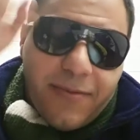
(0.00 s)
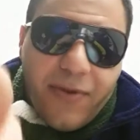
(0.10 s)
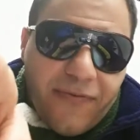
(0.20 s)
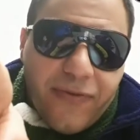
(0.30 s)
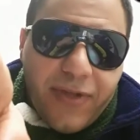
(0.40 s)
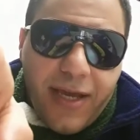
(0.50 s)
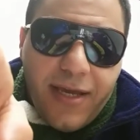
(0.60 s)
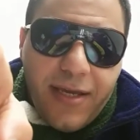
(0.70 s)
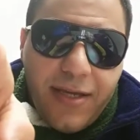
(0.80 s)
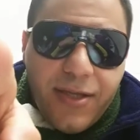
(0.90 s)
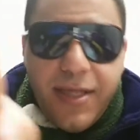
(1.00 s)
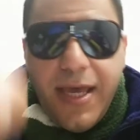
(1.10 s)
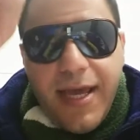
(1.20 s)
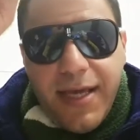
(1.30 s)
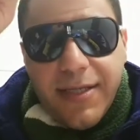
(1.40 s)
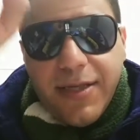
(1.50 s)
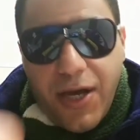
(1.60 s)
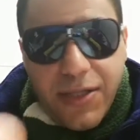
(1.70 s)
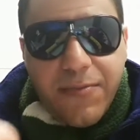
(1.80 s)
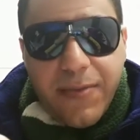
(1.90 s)
is a beautiful day. Today is an
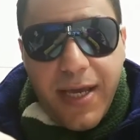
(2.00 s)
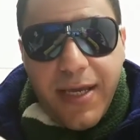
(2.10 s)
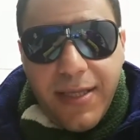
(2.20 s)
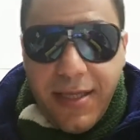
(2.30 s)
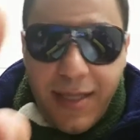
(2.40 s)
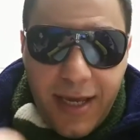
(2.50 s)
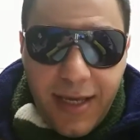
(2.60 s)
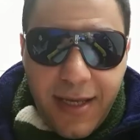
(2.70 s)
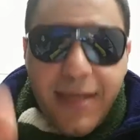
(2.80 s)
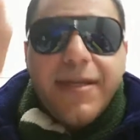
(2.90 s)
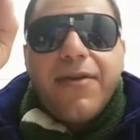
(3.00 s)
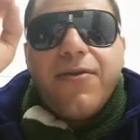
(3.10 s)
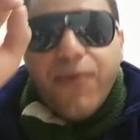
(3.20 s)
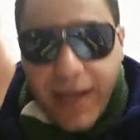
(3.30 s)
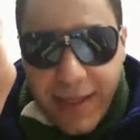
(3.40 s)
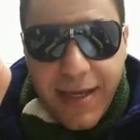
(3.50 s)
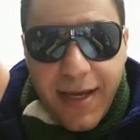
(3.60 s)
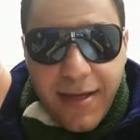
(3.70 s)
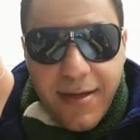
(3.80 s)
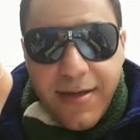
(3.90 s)
awesome day. Today is a great day.